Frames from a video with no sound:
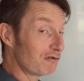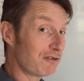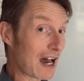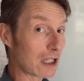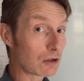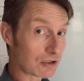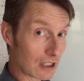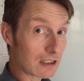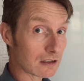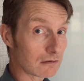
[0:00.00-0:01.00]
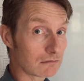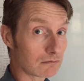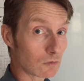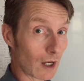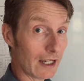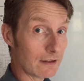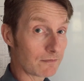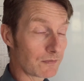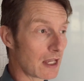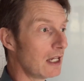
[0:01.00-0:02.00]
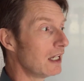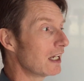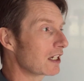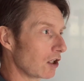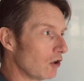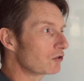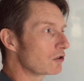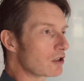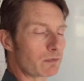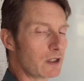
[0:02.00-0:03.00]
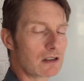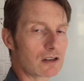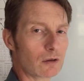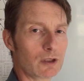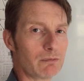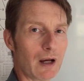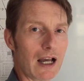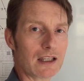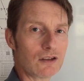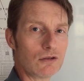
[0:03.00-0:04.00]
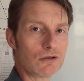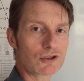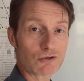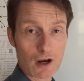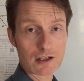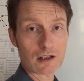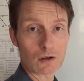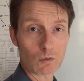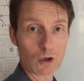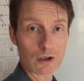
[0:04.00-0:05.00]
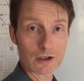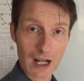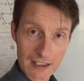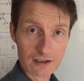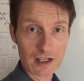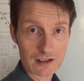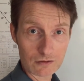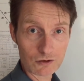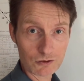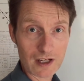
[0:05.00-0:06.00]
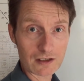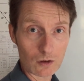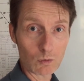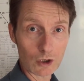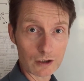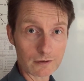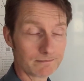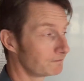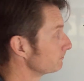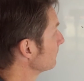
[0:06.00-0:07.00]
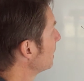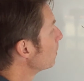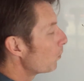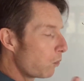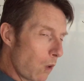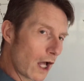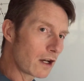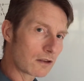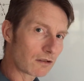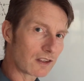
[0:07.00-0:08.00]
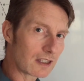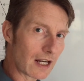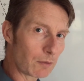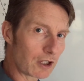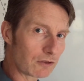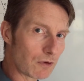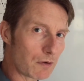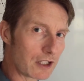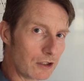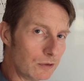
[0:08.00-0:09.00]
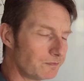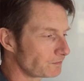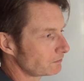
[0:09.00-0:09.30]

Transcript: follows it, right? It can also just be determined by you stressing a word or not stressing, stressing a word. One other thing that I want to throw at you